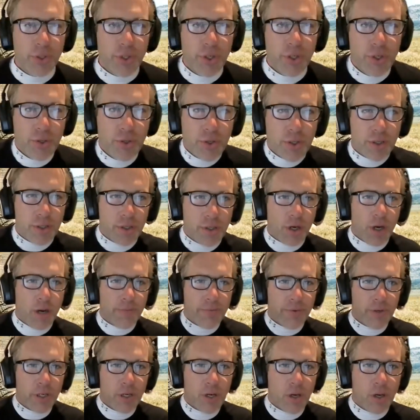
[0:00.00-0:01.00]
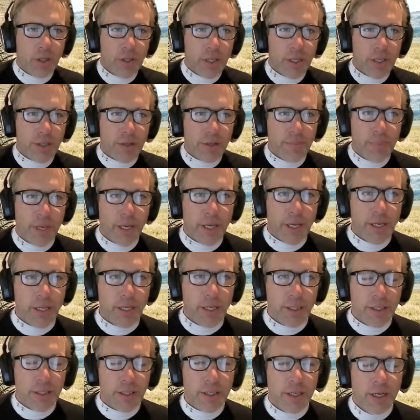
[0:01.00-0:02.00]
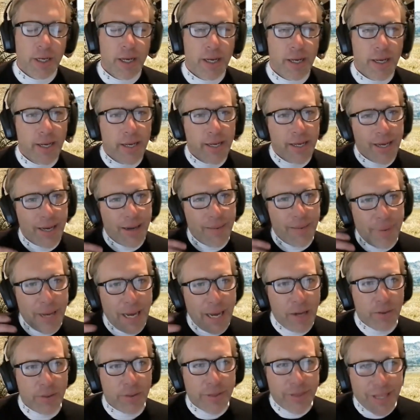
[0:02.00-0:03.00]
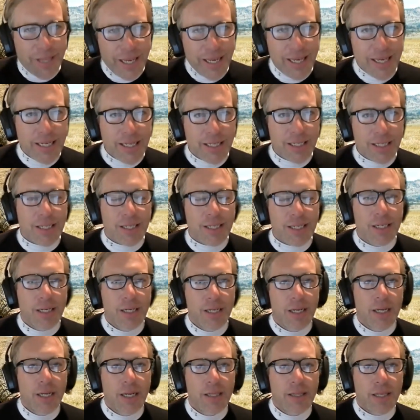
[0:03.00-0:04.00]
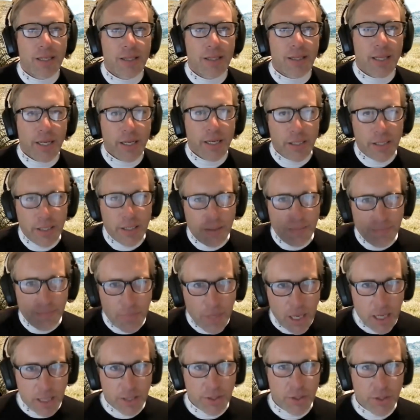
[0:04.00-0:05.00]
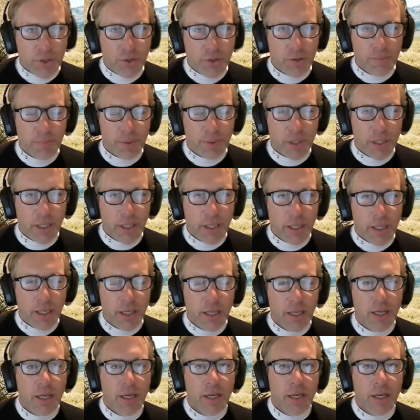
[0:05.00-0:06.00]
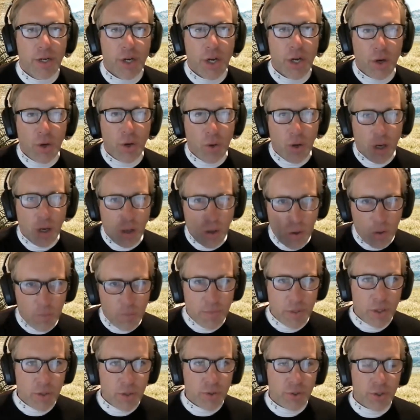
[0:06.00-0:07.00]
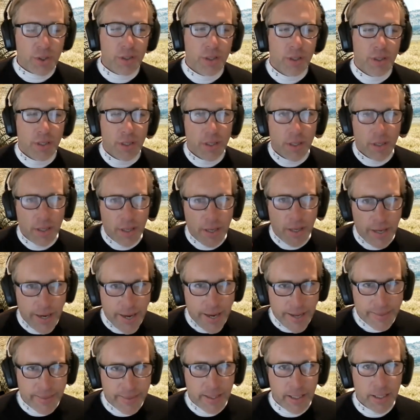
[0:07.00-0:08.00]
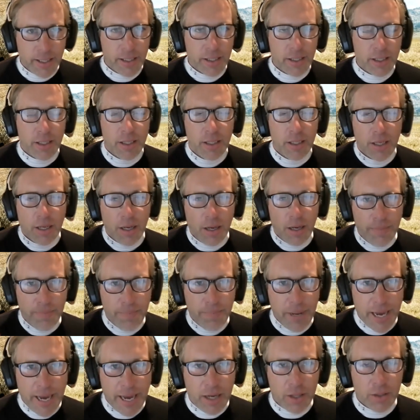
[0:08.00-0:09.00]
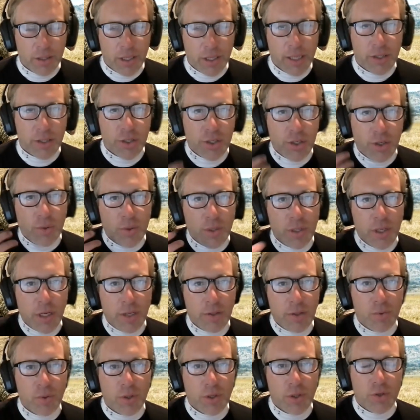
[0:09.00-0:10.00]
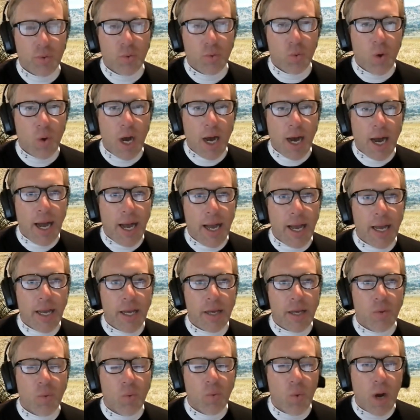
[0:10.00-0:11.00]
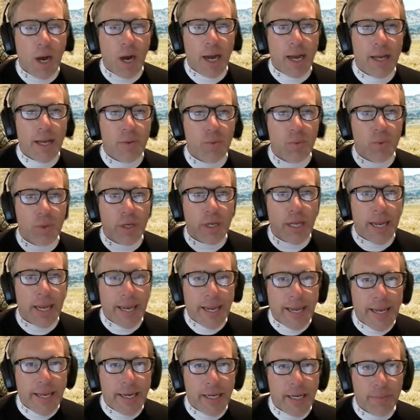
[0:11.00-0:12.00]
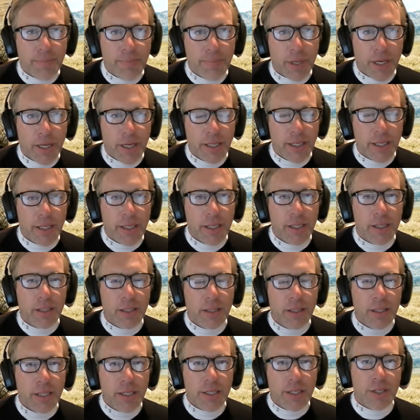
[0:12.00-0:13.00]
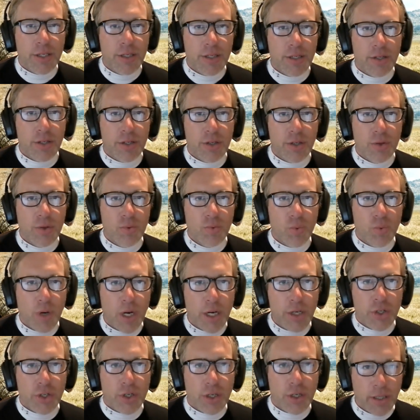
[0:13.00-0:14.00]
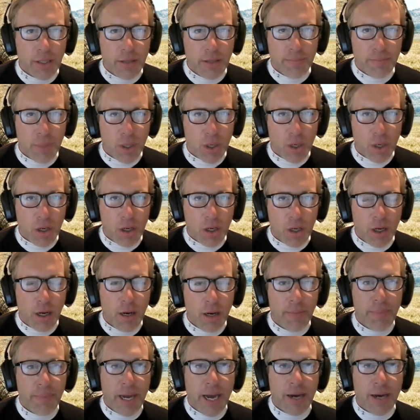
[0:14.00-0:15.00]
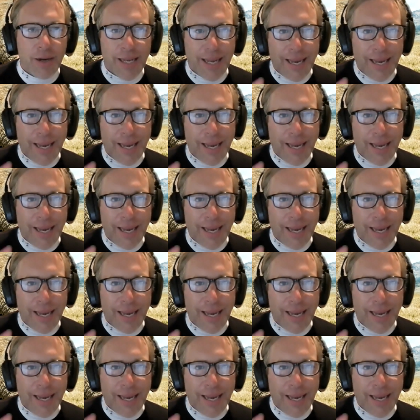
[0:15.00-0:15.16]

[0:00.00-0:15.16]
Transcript: news is offering all these opinions about things that they demonstrably know almost nothing about. Like, so in other words, why would anybody listen to Rush Limbaugh about